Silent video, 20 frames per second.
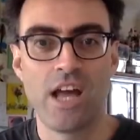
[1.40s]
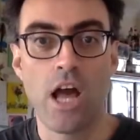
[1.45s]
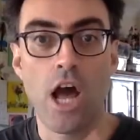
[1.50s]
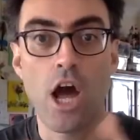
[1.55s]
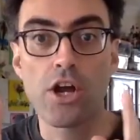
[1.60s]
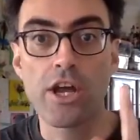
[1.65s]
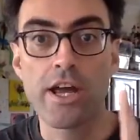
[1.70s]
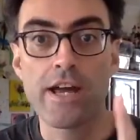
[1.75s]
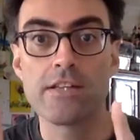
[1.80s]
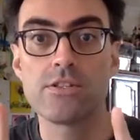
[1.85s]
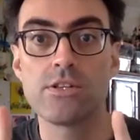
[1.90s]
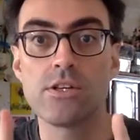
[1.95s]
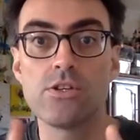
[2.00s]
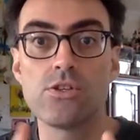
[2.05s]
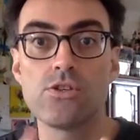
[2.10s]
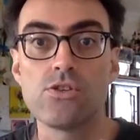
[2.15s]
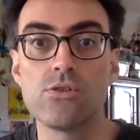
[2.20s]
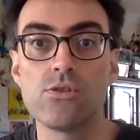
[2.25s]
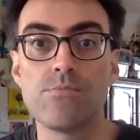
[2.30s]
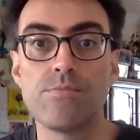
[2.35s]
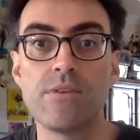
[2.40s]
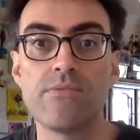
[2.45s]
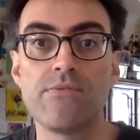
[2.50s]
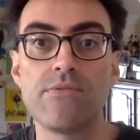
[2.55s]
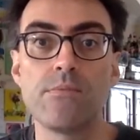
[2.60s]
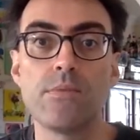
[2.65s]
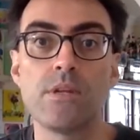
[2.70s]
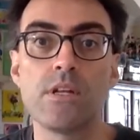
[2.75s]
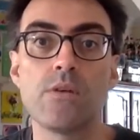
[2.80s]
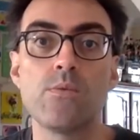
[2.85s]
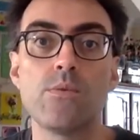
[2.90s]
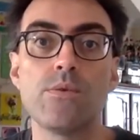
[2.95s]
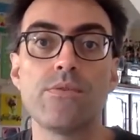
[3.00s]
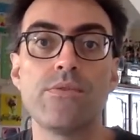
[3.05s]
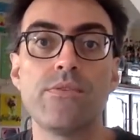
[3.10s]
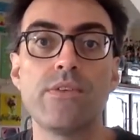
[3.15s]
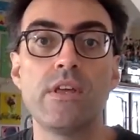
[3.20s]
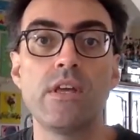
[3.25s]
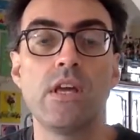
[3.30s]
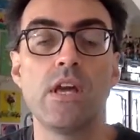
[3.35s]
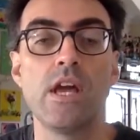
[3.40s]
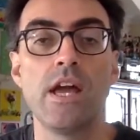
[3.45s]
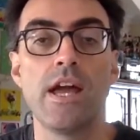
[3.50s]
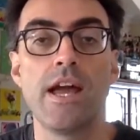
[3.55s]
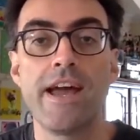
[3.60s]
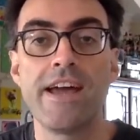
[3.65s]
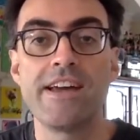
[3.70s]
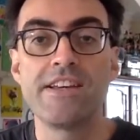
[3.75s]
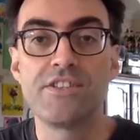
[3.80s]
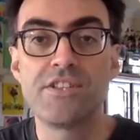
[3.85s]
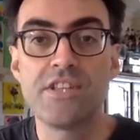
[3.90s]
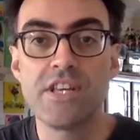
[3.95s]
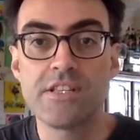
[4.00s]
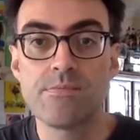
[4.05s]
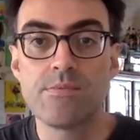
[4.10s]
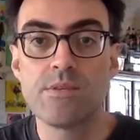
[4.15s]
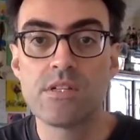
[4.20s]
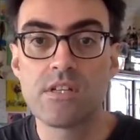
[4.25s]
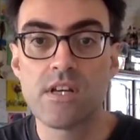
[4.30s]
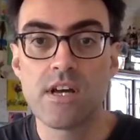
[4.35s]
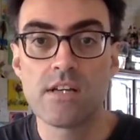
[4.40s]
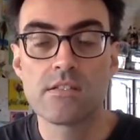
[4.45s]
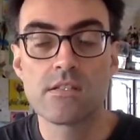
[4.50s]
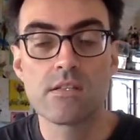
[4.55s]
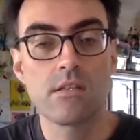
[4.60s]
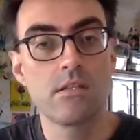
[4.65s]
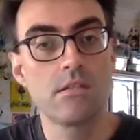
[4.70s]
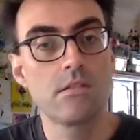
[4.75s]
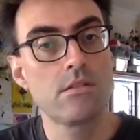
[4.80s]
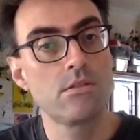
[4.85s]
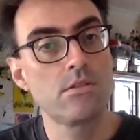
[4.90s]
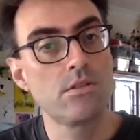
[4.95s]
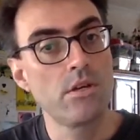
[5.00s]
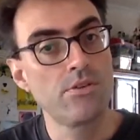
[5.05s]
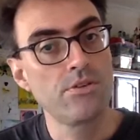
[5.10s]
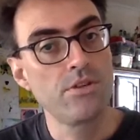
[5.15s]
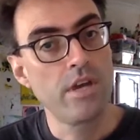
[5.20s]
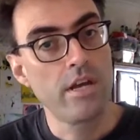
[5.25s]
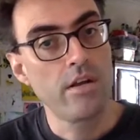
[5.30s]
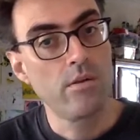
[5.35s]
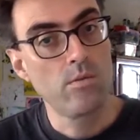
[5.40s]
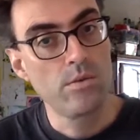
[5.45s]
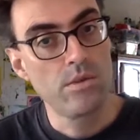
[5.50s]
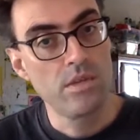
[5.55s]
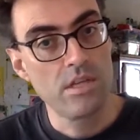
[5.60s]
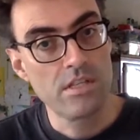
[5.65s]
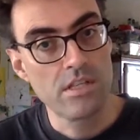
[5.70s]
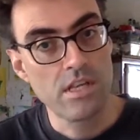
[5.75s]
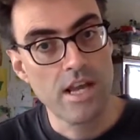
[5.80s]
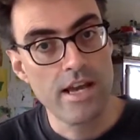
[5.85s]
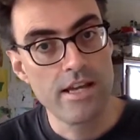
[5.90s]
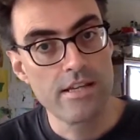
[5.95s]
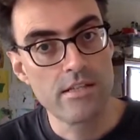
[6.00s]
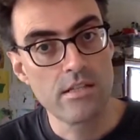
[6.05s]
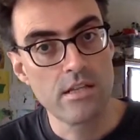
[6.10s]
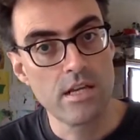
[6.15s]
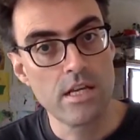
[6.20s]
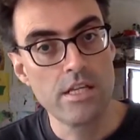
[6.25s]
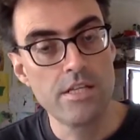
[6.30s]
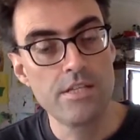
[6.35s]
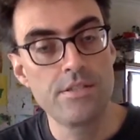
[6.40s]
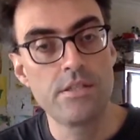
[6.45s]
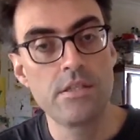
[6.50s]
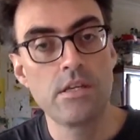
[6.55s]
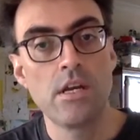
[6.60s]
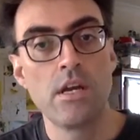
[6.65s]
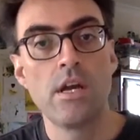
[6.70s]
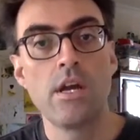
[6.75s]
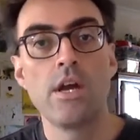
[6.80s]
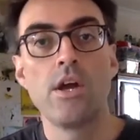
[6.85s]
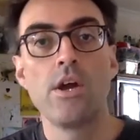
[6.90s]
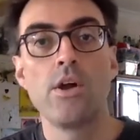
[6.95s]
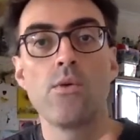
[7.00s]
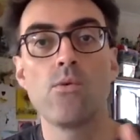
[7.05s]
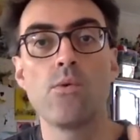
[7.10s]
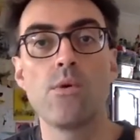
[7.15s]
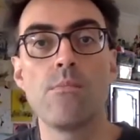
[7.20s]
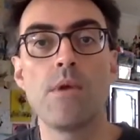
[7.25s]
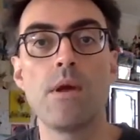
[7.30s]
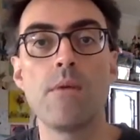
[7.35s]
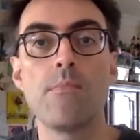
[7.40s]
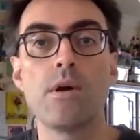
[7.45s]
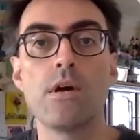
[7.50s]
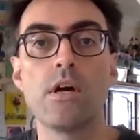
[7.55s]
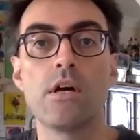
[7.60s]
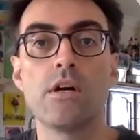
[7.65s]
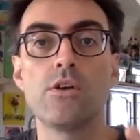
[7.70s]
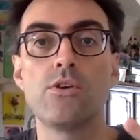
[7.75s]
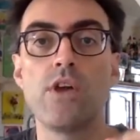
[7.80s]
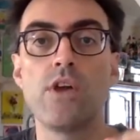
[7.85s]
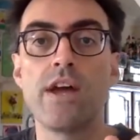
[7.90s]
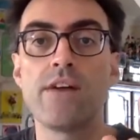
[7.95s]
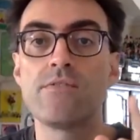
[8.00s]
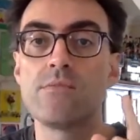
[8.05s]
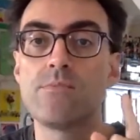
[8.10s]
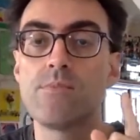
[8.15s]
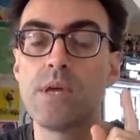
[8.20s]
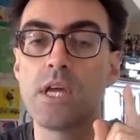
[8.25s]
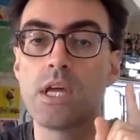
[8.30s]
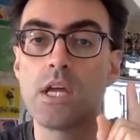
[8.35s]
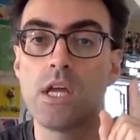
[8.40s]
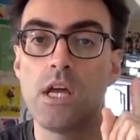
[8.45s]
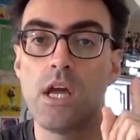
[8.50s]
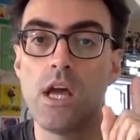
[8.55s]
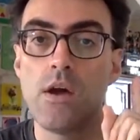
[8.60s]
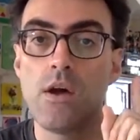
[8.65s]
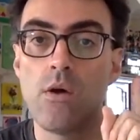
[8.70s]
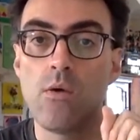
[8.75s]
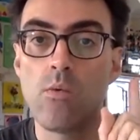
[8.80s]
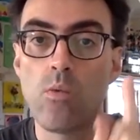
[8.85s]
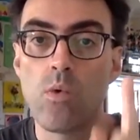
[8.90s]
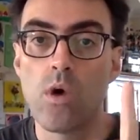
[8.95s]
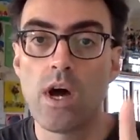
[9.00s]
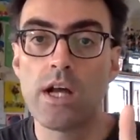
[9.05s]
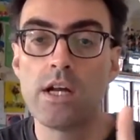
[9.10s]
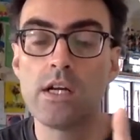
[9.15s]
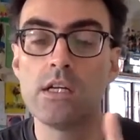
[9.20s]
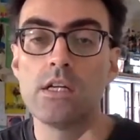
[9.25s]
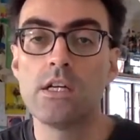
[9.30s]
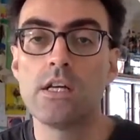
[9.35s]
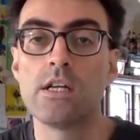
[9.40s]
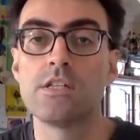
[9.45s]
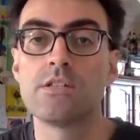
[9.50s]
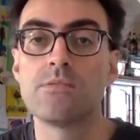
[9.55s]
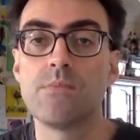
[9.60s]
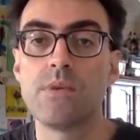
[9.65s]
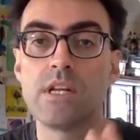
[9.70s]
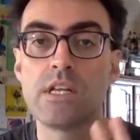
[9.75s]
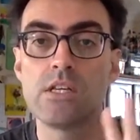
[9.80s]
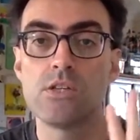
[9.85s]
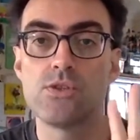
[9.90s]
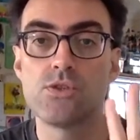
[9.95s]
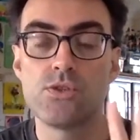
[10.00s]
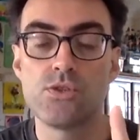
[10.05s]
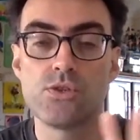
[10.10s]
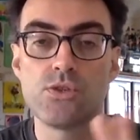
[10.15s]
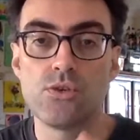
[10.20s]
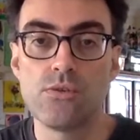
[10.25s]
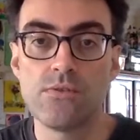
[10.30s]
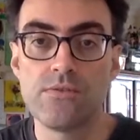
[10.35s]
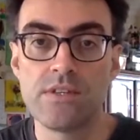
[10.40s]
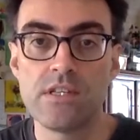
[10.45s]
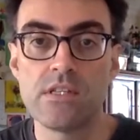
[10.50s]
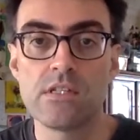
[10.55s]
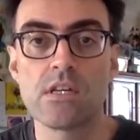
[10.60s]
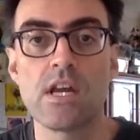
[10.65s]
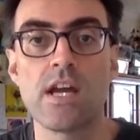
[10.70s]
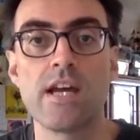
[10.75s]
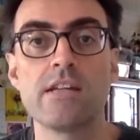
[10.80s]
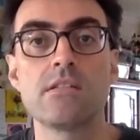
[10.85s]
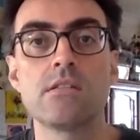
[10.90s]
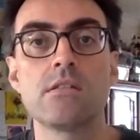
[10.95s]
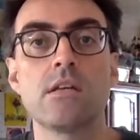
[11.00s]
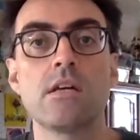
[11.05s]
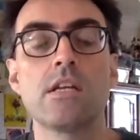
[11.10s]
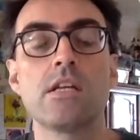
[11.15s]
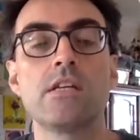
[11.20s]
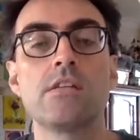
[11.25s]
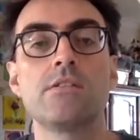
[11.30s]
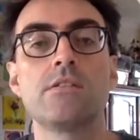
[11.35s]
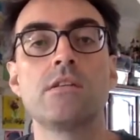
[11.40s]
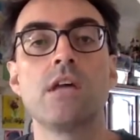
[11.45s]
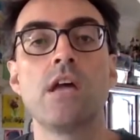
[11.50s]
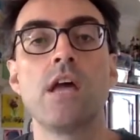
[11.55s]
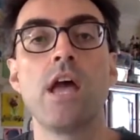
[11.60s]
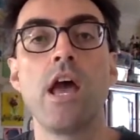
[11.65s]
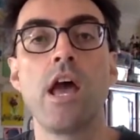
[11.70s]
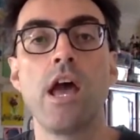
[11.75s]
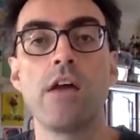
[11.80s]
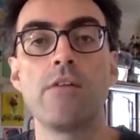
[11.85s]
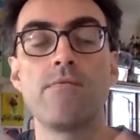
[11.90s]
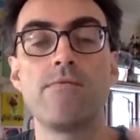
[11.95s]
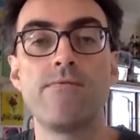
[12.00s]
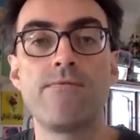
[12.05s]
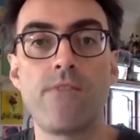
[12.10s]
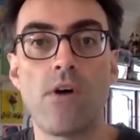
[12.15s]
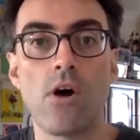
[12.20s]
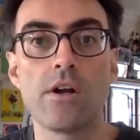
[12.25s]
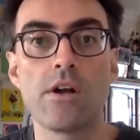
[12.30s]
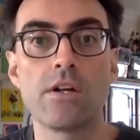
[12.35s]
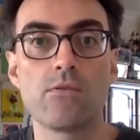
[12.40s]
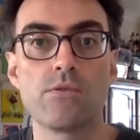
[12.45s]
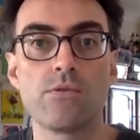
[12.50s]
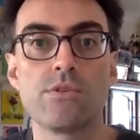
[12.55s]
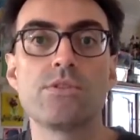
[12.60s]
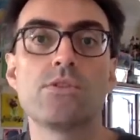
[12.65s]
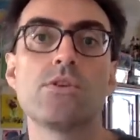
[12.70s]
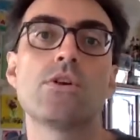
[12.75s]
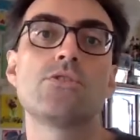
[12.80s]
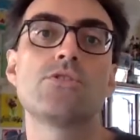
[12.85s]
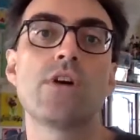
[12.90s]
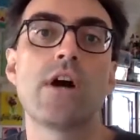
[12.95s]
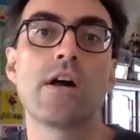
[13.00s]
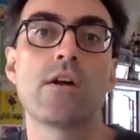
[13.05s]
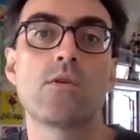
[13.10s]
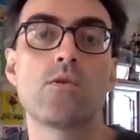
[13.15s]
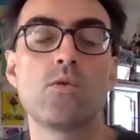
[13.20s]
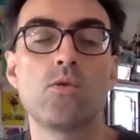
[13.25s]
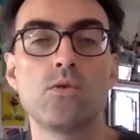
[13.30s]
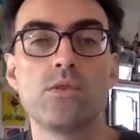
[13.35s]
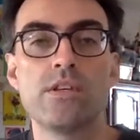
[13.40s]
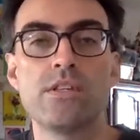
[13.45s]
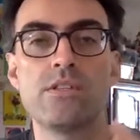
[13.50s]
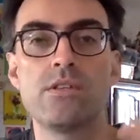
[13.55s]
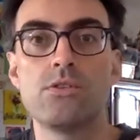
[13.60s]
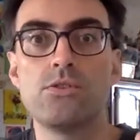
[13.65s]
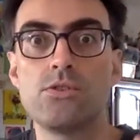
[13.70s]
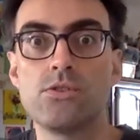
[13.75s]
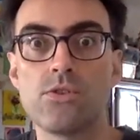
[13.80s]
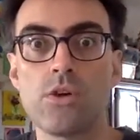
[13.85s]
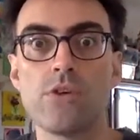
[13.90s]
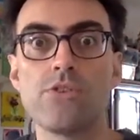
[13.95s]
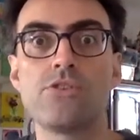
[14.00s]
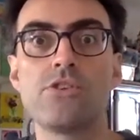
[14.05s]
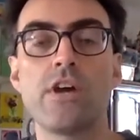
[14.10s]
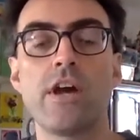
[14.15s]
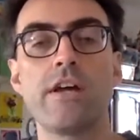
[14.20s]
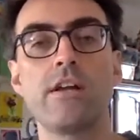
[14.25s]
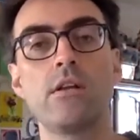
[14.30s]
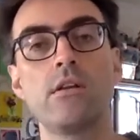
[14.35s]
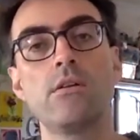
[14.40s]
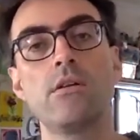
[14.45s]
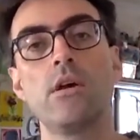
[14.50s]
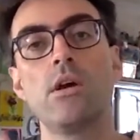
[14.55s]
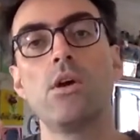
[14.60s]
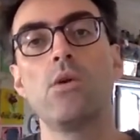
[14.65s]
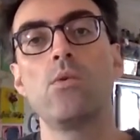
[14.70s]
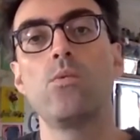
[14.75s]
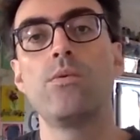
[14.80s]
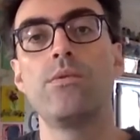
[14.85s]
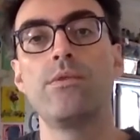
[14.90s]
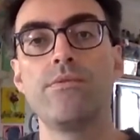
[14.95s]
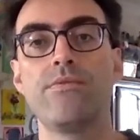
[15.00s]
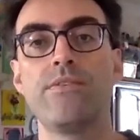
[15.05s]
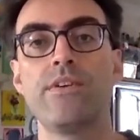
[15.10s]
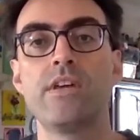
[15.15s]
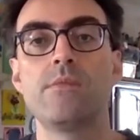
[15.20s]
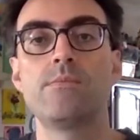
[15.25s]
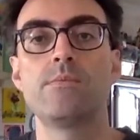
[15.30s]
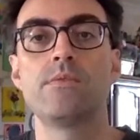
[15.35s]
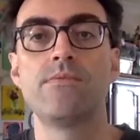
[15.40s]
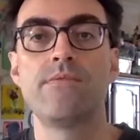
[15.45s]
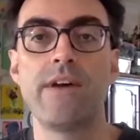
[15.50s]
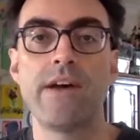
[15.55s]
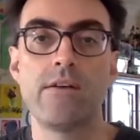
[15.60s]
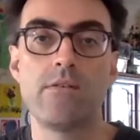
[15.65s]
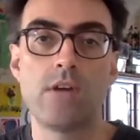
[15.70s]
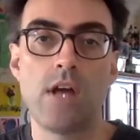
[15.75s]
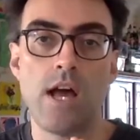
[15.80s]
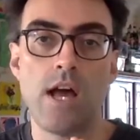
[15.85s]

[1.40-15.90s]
Okay, so you should be familiar with the assessment task that's associated with these case studies. Remember, you have to pick one and as many as two of these case studies and find a research article that's associated with the themes of that